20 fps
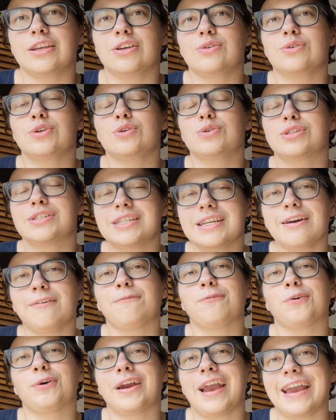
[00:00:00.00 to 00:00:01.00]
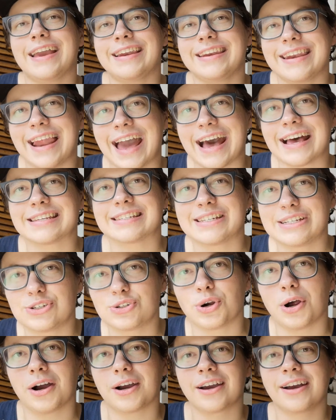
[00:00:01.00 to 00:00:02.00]
You see it for a nasty
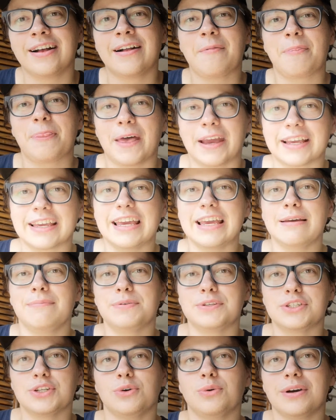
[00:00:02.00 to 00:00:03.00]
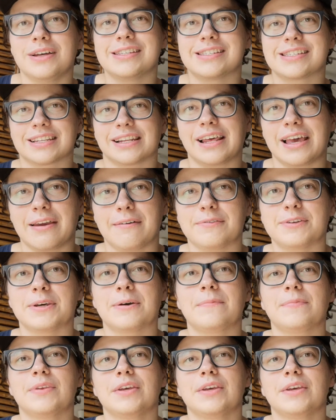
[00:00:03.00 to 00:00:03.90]
drug that keeps you enslaved.